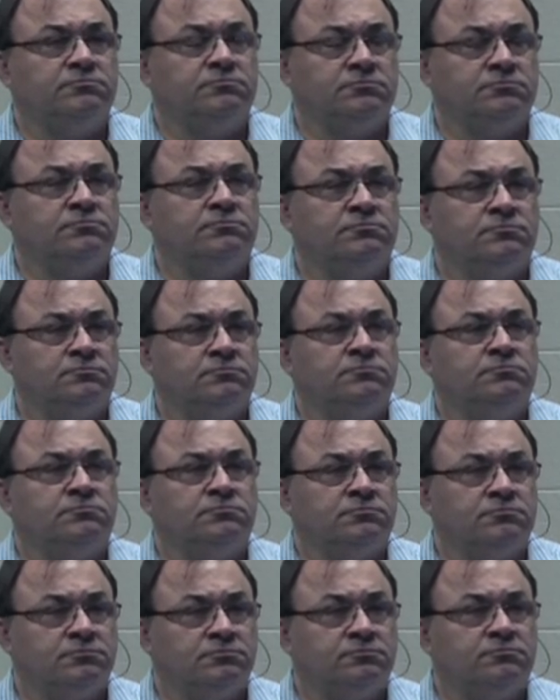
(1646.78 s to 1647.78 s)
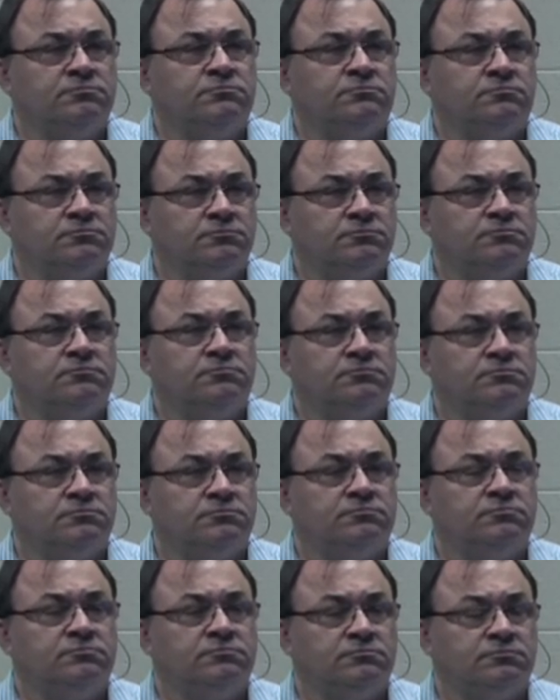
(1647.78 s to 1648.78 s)

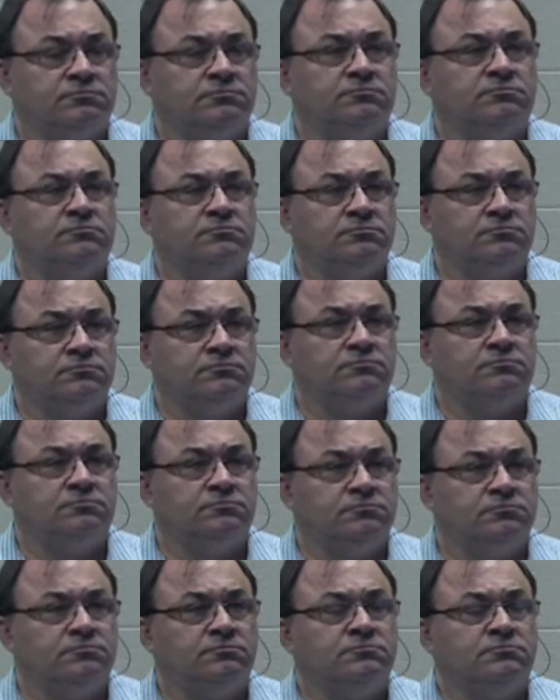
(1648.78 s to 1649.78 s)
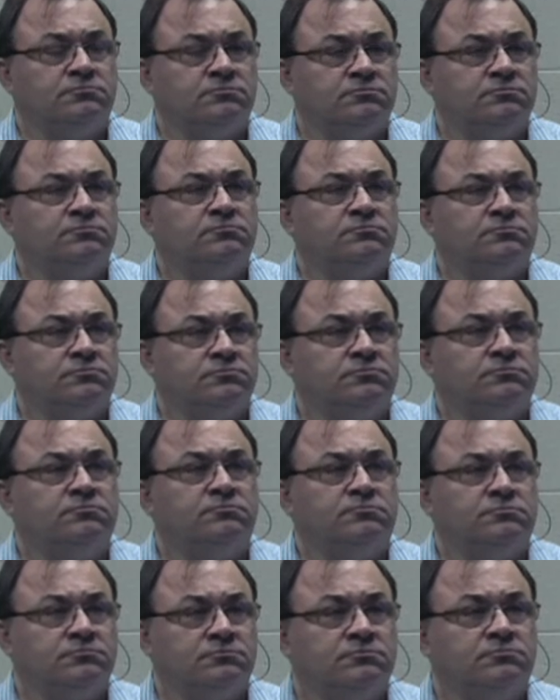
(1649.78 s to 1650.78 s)

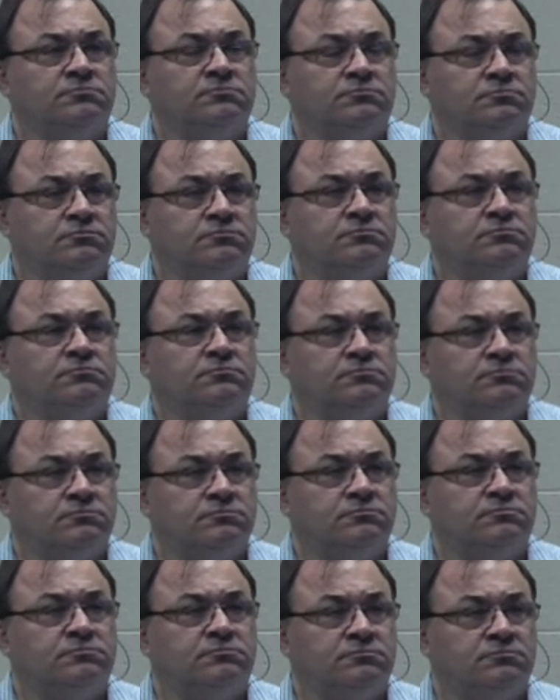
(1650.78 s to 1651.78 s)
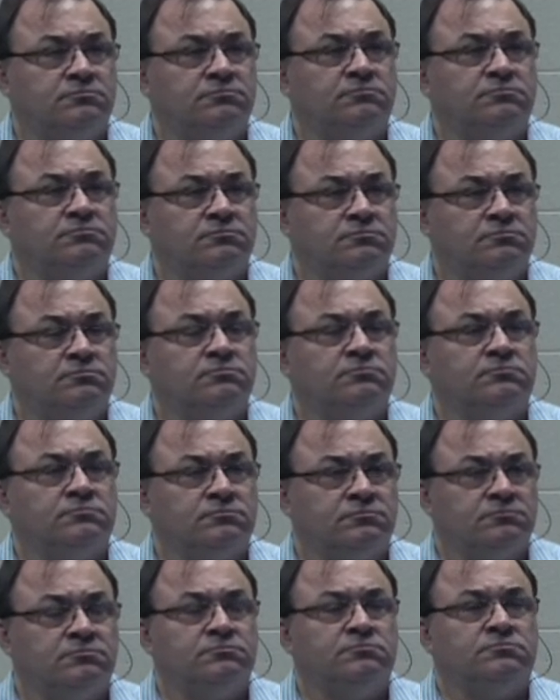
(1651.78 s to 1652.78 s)

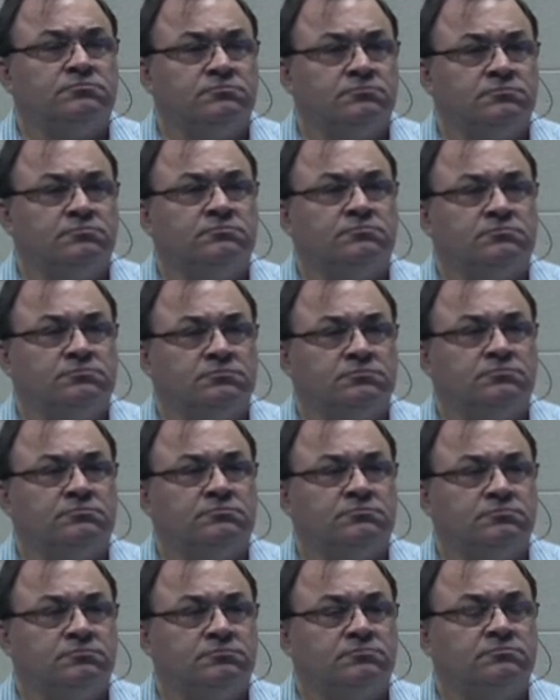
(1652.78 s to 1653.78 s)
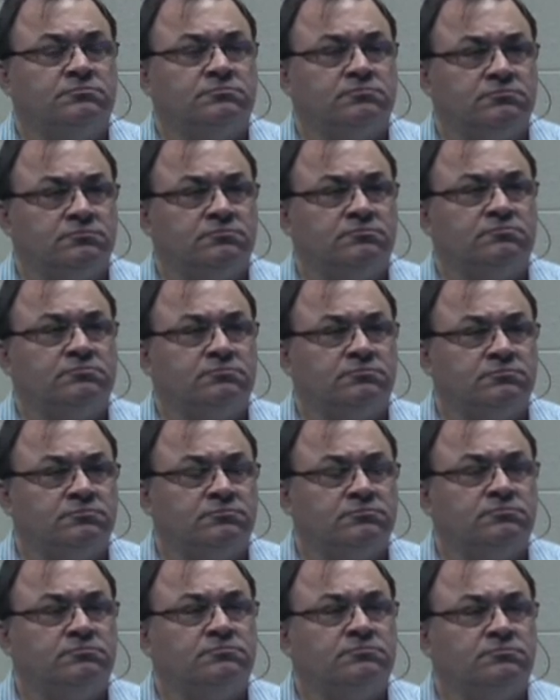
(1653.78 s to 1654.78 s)
(silent)